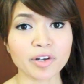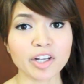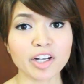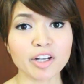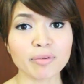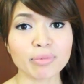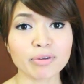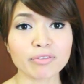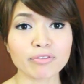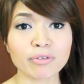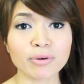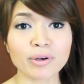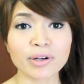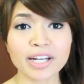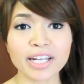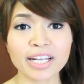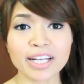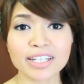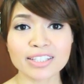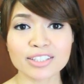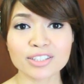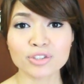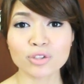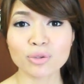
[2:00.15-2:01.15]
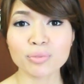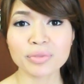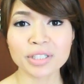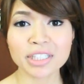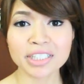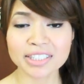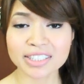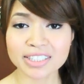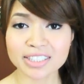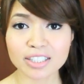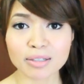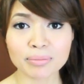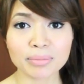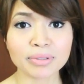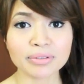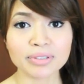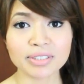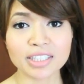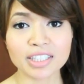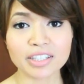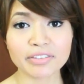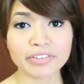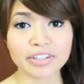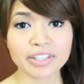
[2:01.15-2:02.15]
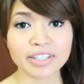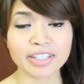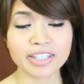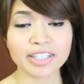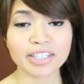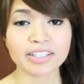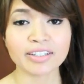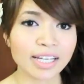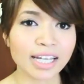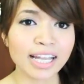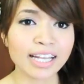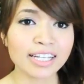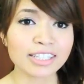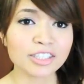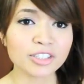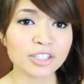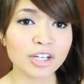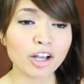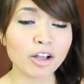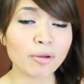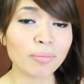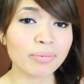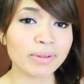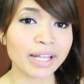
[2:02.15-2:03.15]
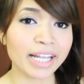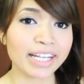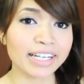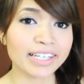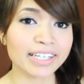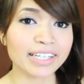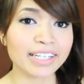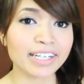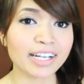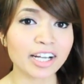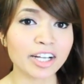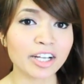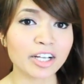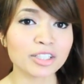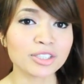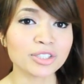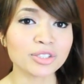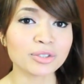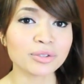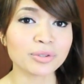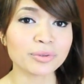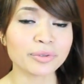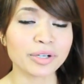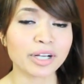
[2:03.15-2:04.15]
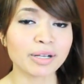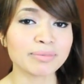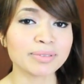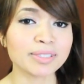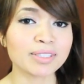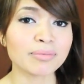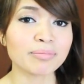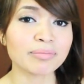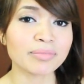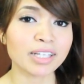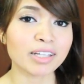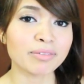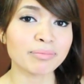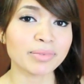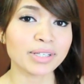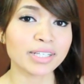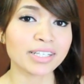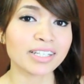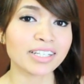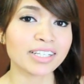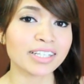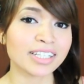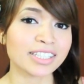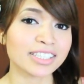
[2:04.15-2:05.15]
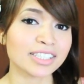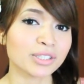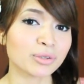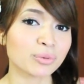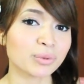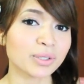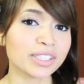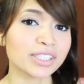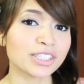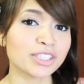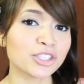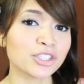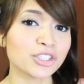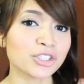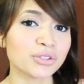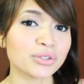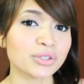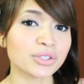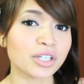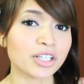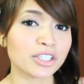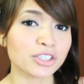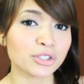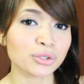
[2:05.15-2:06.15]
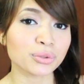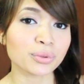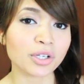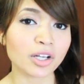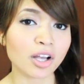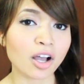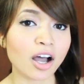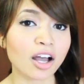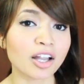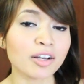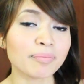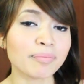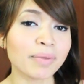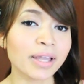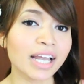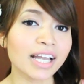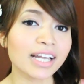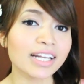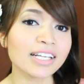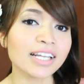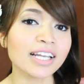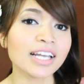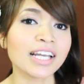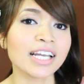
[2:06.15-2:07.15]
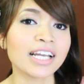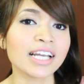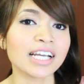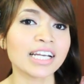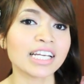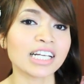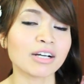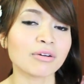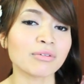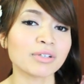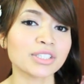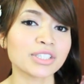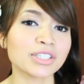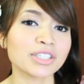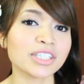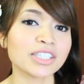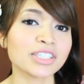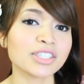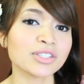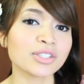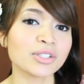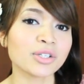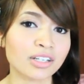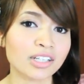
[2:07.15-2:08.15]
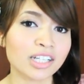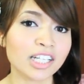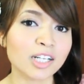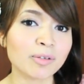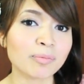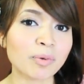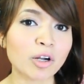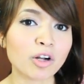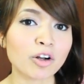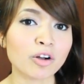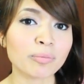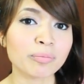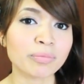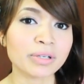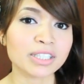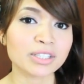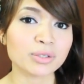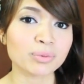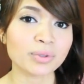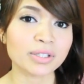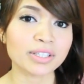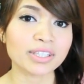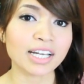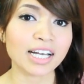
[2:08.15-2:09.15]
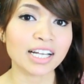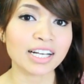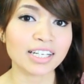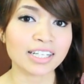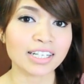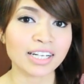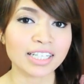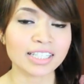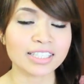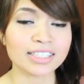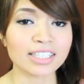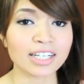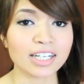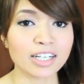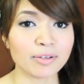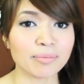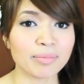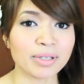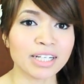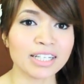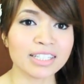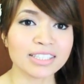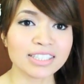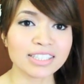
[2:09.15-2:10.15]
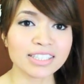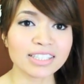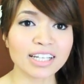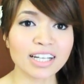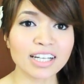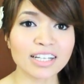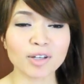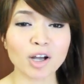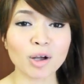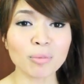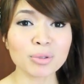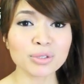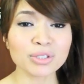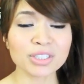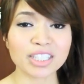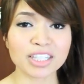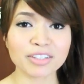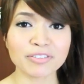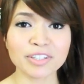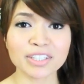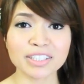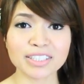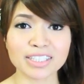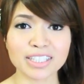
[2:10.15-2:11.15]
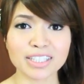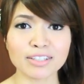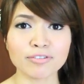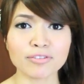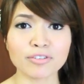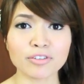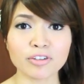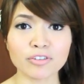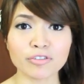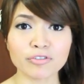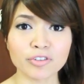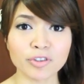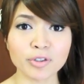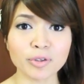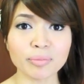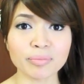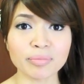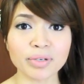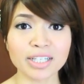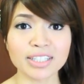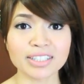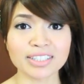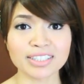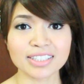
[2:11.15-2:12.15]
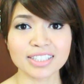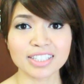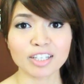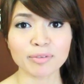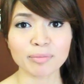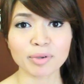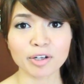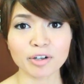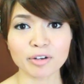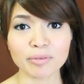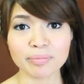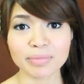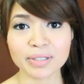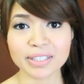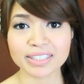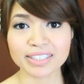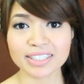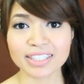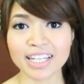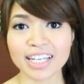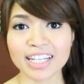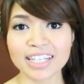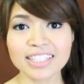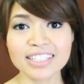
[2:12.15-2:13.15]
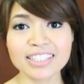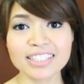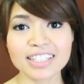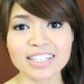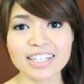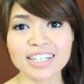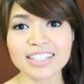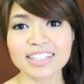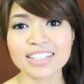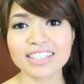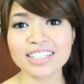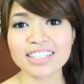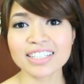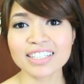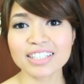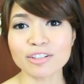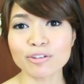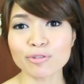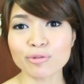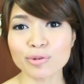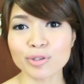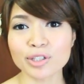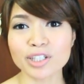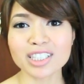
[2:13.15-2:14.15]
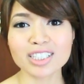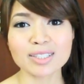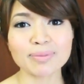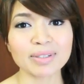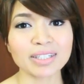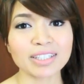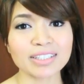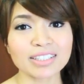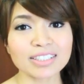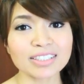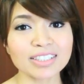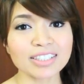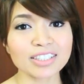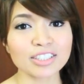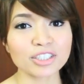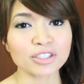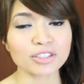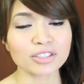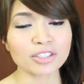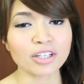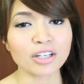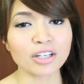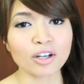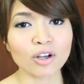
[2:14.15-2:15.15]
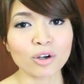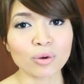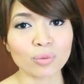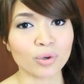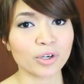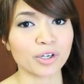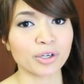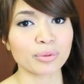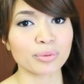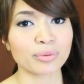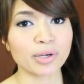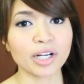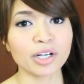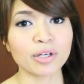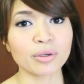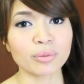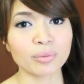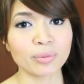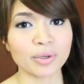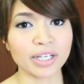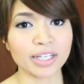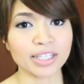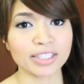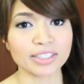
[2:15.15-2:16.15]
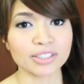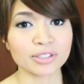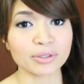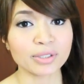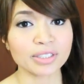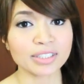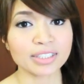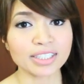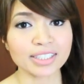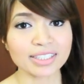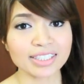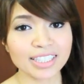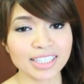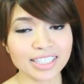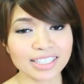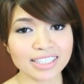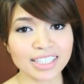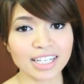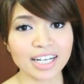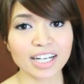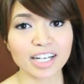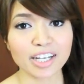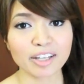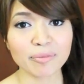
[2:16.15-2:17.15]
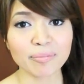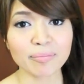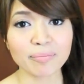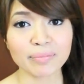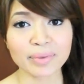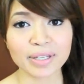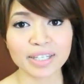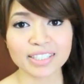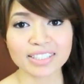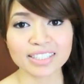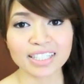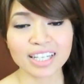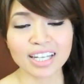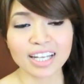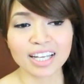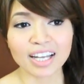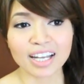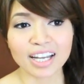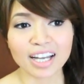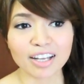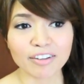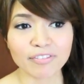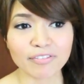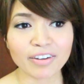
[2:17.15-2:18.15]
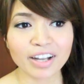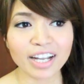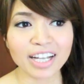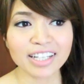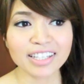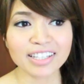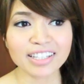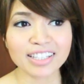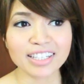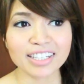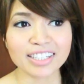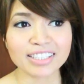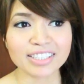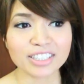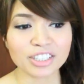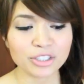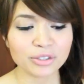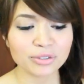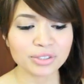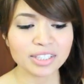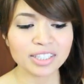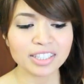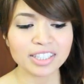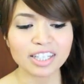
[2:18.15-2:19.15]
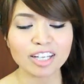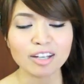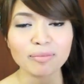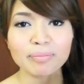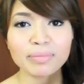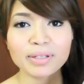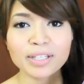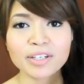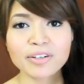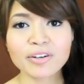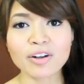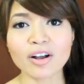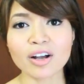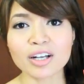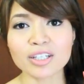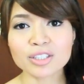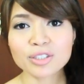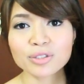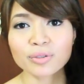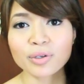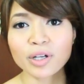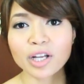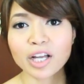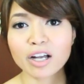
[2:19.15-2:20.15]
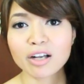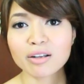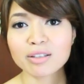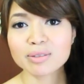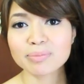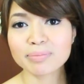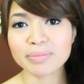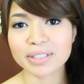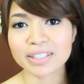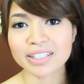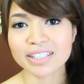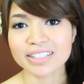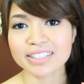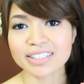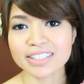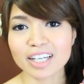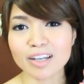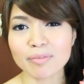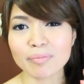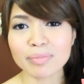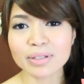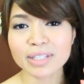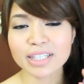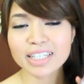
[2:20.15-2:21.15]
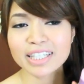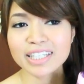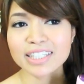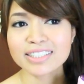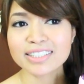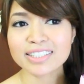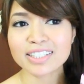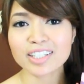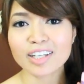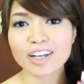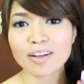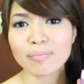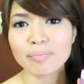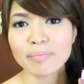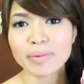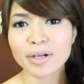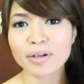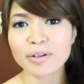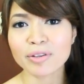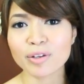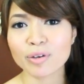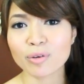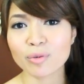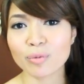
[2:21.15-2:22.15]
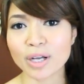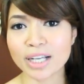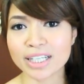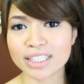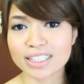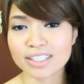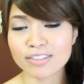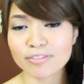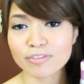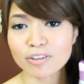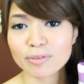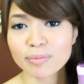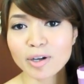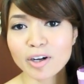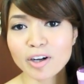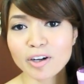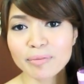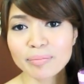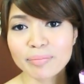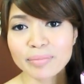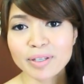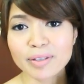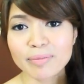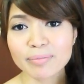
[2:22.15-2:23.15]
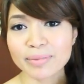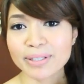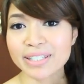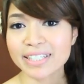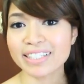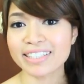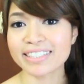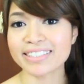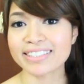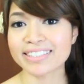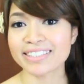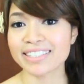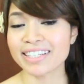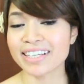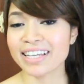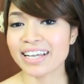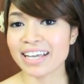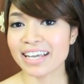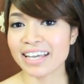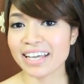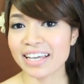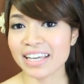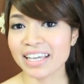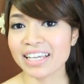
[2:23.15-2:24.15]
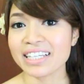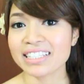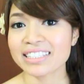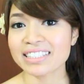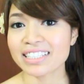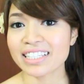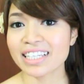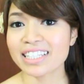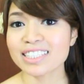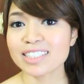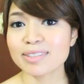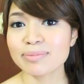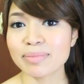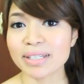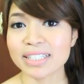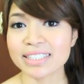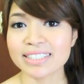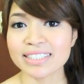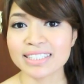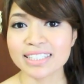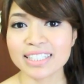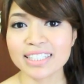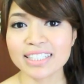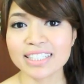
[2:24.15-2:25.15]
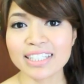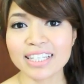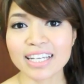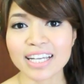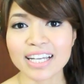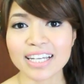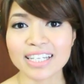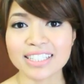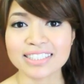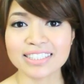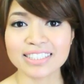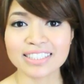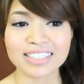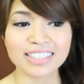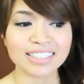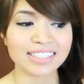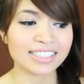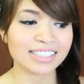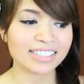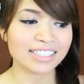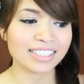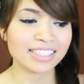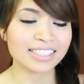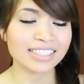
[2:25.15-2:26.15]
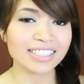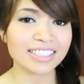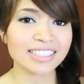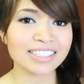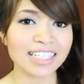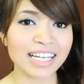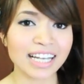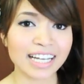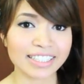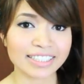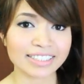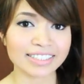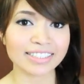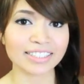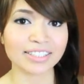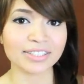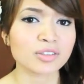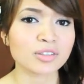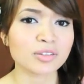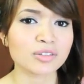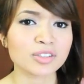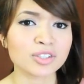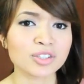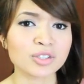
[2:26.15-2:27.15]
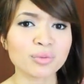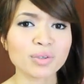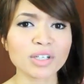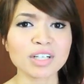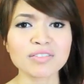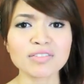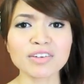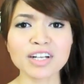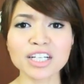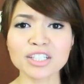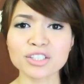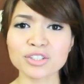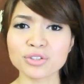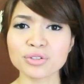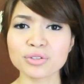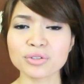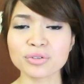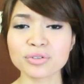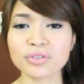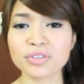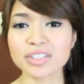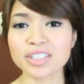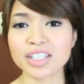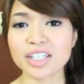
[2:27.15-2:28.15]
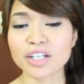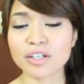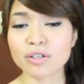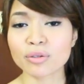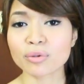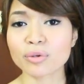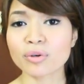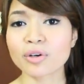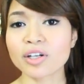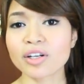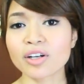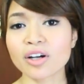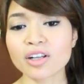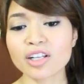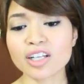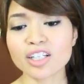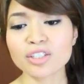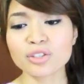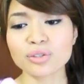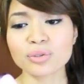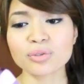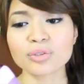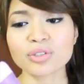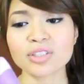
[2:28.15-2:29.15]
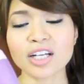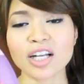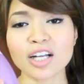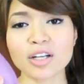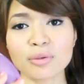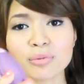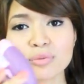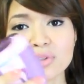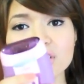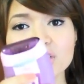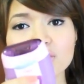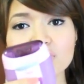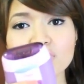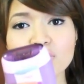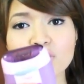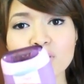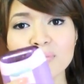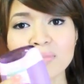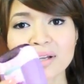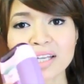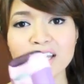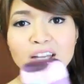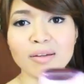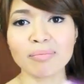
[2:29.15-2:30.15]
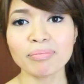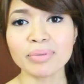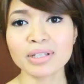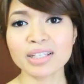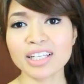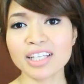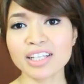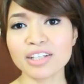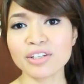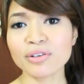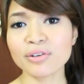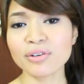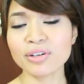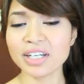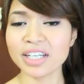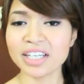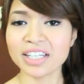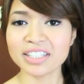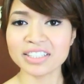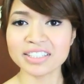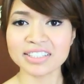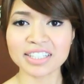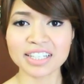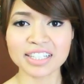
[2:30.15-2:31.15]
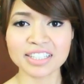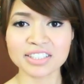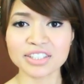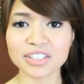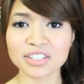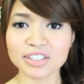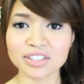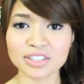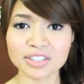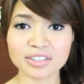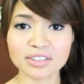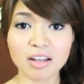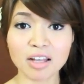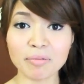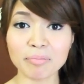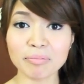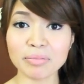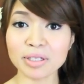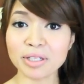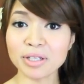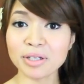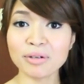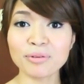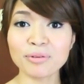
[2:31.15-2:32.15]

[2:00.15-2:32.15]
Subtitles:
hair. Before I had so many stubbles and everything. And to help lighten it, I also grabbed some lemon and I squeezed the juice onto a cotton pad, and I would just clean my armpits with that at nighttime. And I did that almost every day for a few months to get my armpits lightened, and I think it works, but it doesn't work right away, so it does take time. But I find that using the epilator also helps, because epilating is a lot better than waxing from my armpit, because A, it's less messy and it's easy to access. So whenever I do notice hair growing, all I do is I reach for my epilator and I just epilate